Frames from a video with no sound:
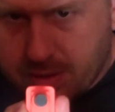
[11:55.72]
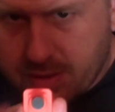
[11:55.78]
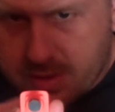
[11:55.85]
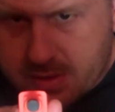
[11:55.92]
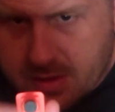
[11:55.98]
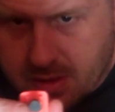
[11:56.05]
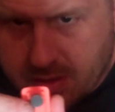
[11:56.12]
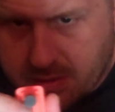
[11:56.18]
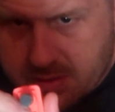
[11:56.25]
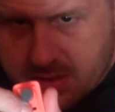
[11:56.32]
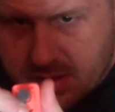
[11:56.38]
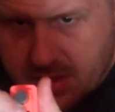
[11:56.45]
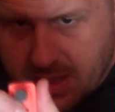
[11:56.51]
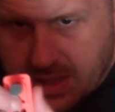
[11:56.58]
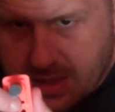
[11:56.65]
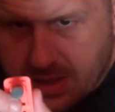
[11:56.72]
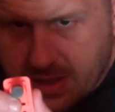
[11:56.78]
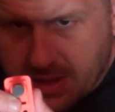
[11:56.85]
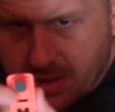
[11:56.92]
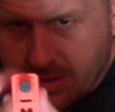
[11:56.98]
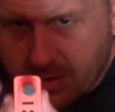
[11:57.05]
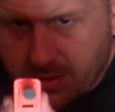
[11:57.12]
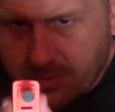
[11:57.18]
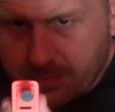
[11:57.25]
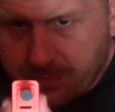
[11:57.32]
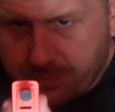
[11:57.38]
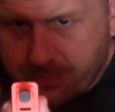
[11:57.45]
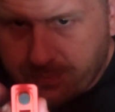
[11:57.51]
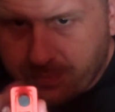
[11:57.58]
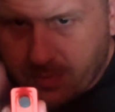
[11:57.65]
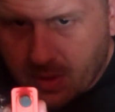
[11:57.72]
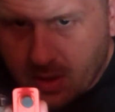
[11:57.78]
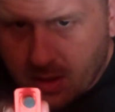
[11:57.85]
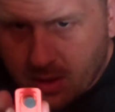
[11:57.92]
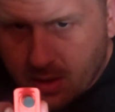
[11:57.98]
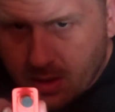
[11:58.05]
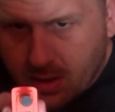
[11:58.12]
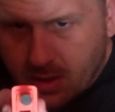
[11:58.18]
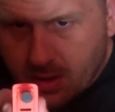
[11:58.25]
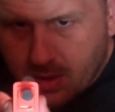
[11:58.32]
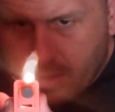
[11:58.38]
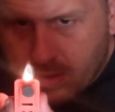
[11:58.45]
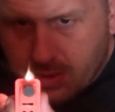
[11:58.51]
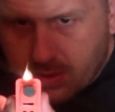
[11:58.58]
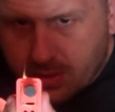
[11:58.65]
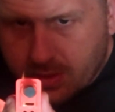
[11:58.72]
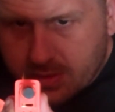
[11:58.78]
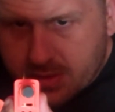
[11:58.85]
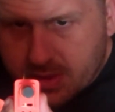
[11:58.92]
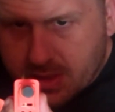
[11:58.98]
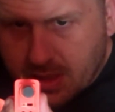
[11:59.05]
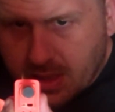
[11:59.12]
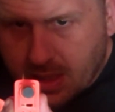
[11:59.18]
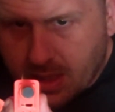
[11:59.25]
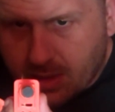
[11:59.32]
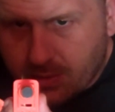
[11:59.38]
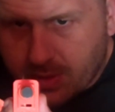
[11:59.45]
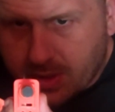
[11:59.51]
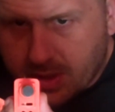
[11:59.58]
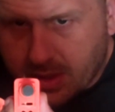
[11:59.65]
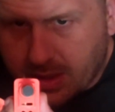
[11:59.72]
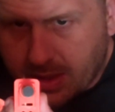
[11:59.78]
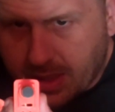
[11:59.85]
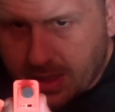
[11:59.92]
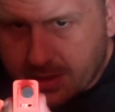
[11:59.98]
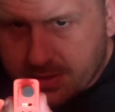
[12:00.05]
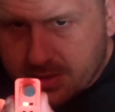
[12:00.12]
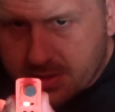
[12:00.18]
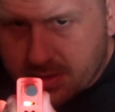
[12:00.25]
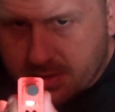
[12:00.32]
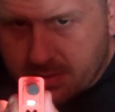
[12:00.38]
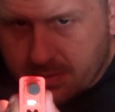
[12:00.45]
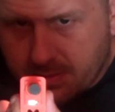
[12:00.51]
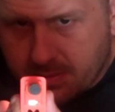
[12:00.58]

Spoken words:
at this little slit here, you can see how it connects